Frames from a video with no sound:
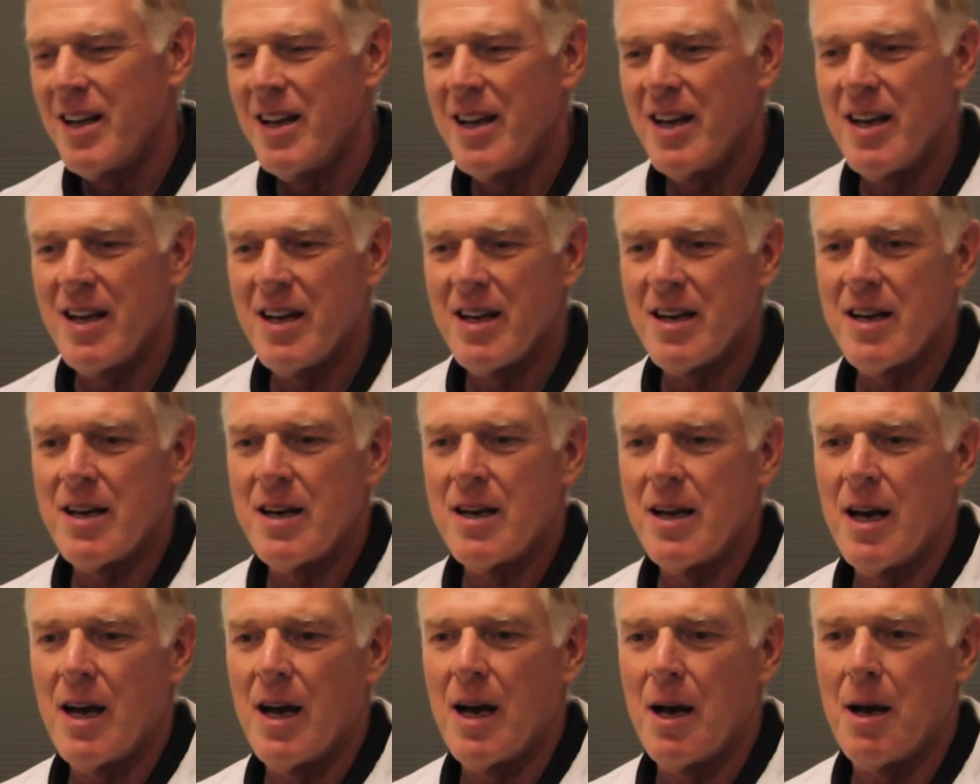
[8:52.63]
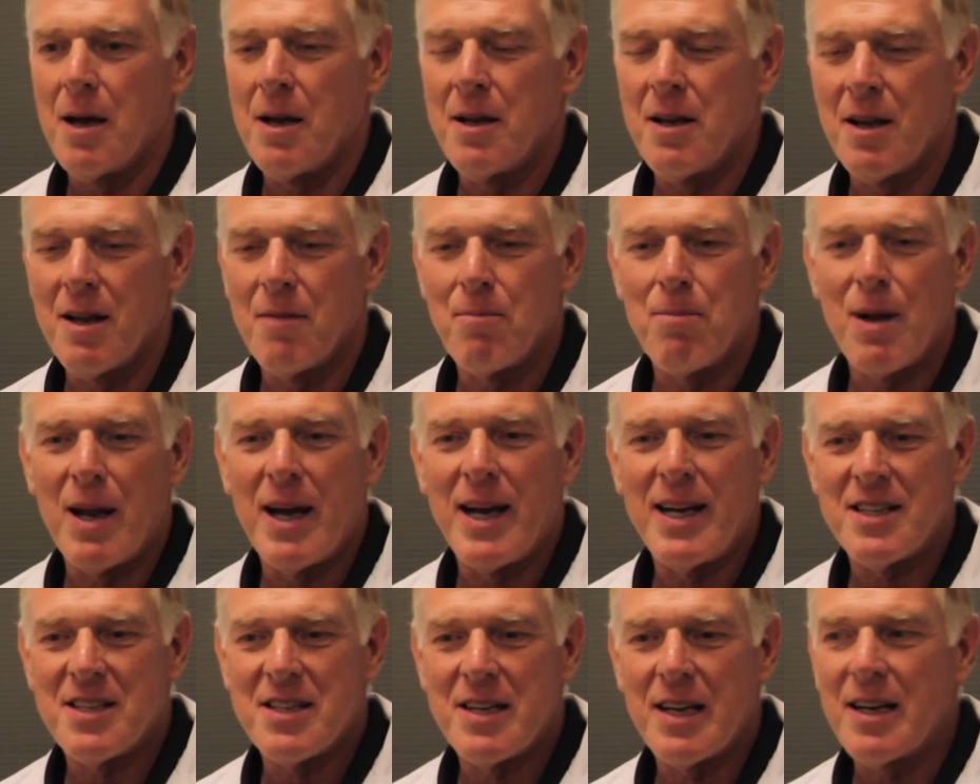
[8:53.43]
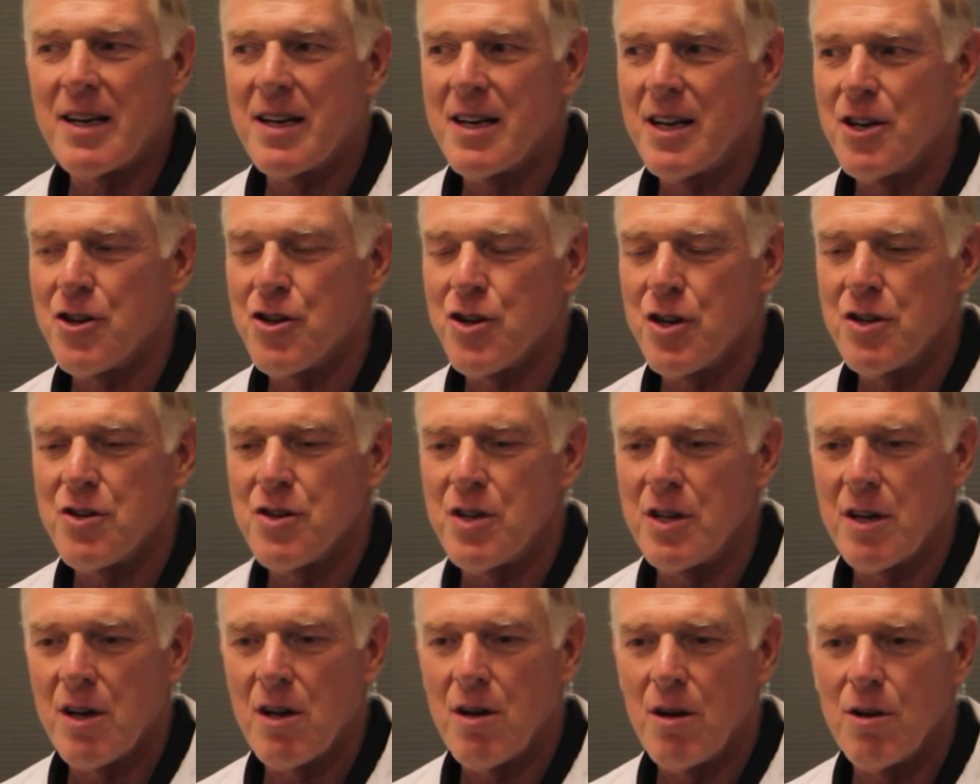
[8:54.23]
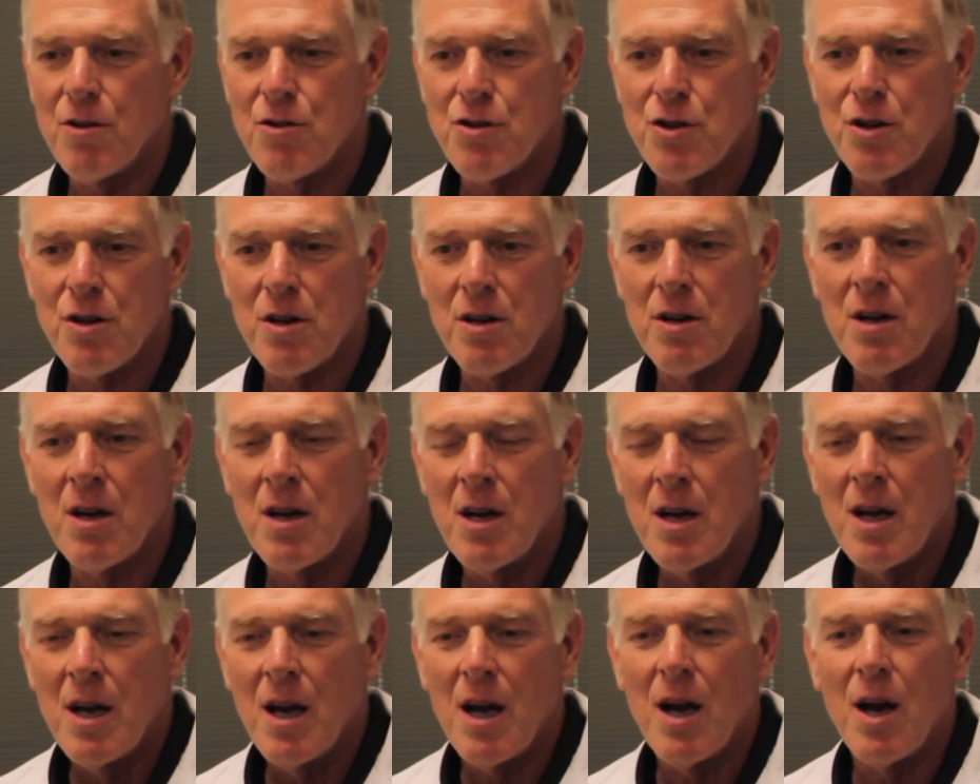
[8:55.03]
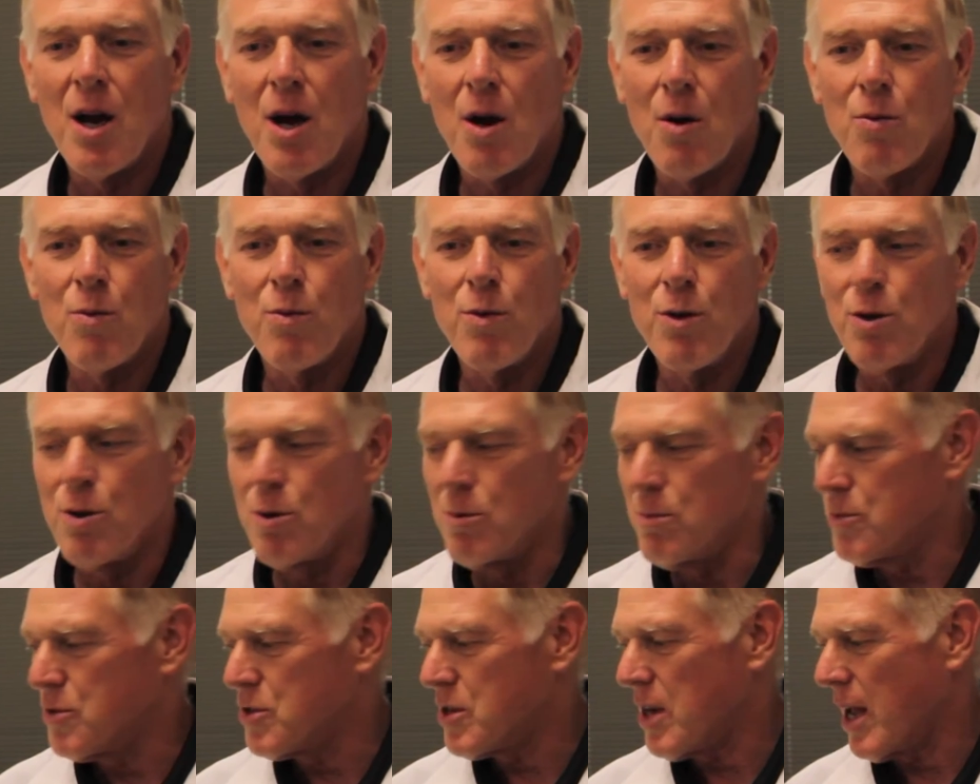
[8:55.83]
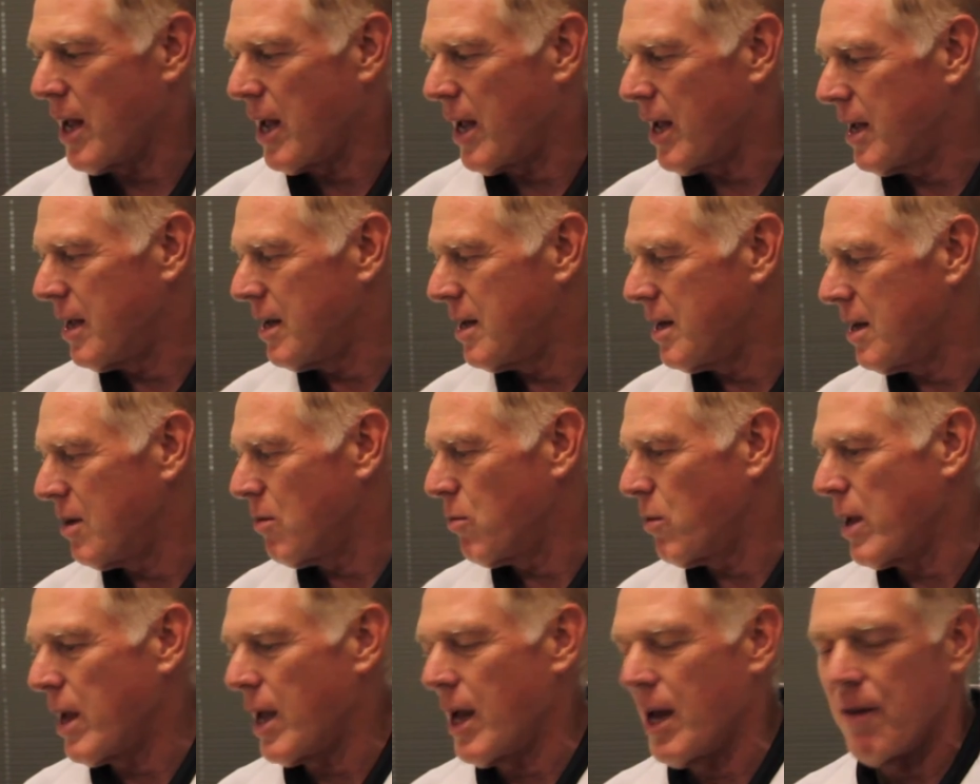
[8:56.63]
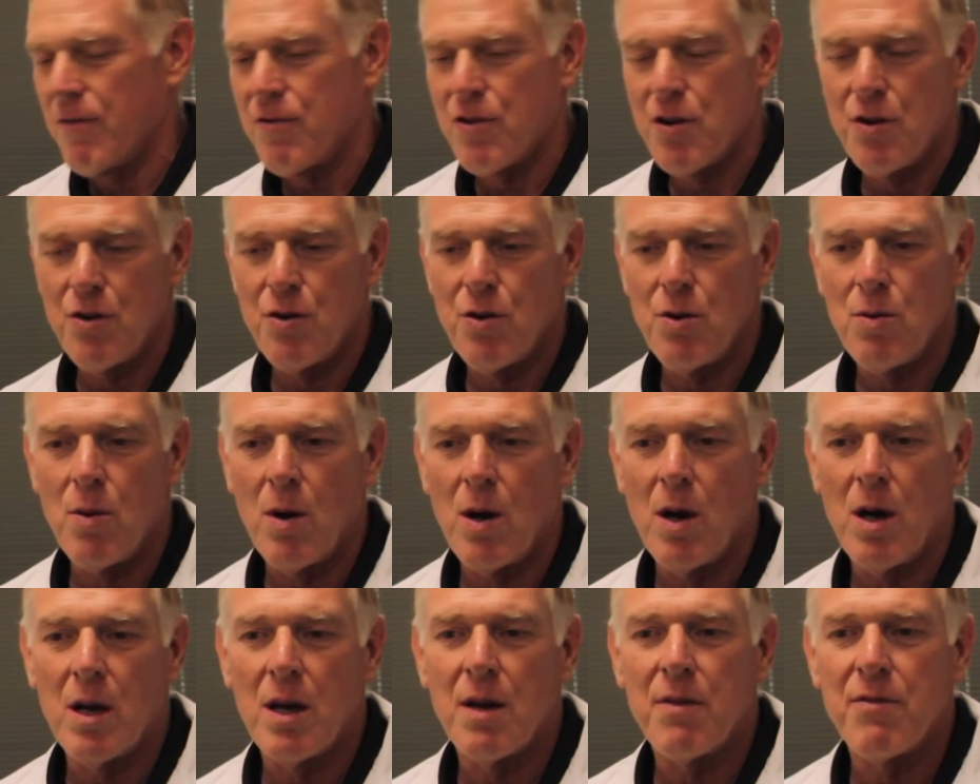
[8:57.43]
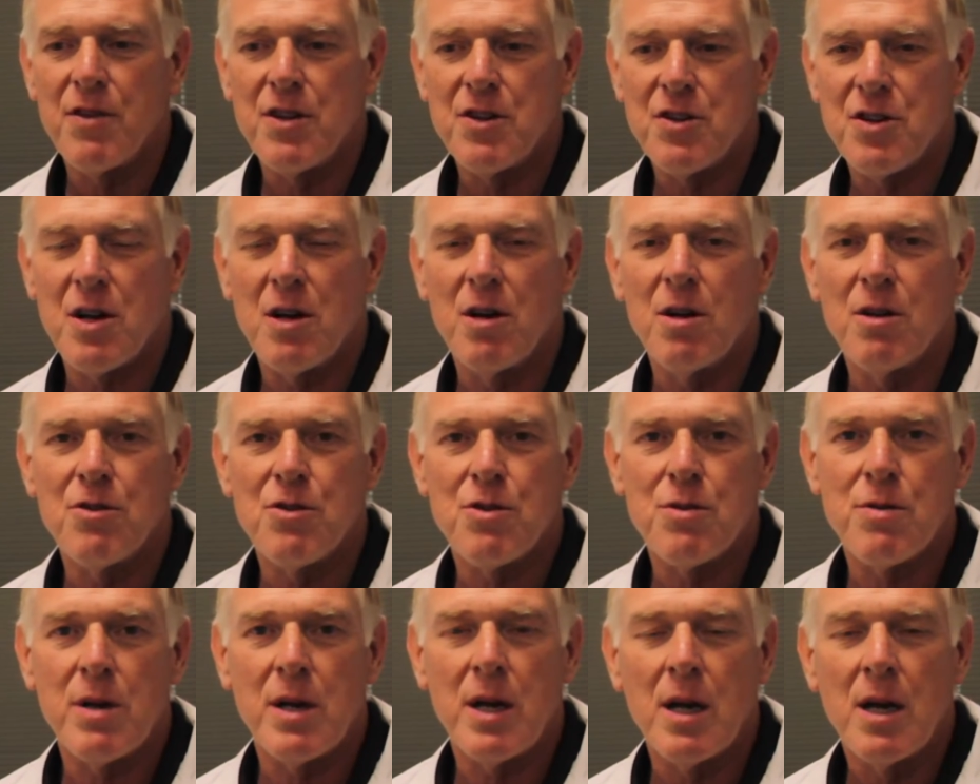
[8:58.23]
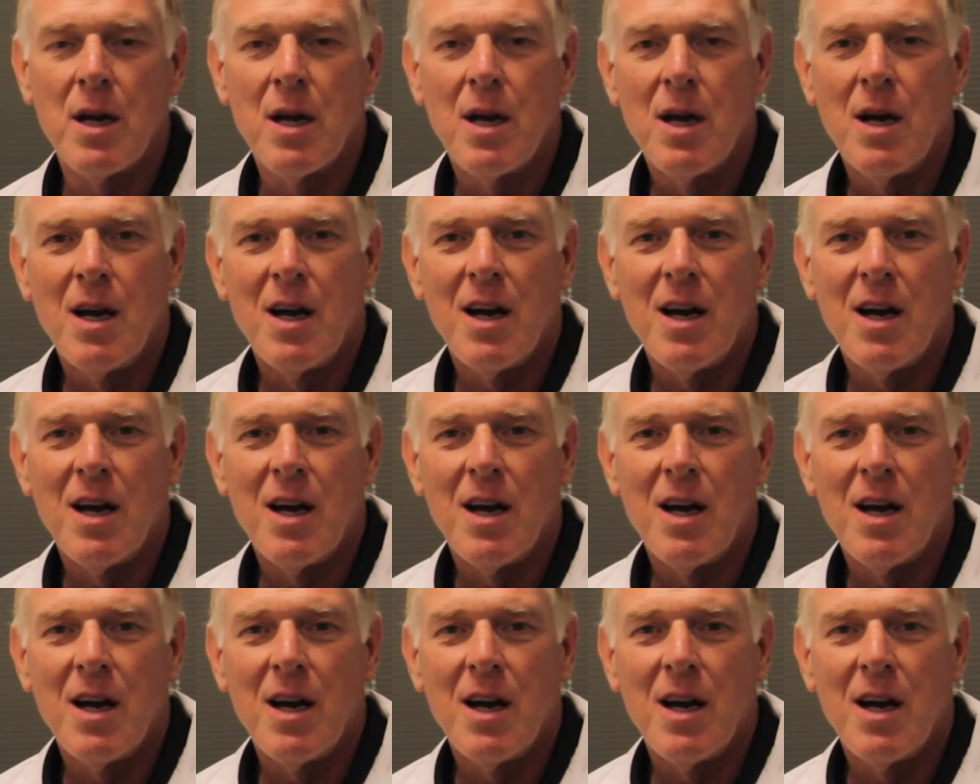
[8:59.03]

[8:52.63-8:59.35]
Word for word: in uh, plastic dishes and culture uh, rooms, and we have to do all of this culturing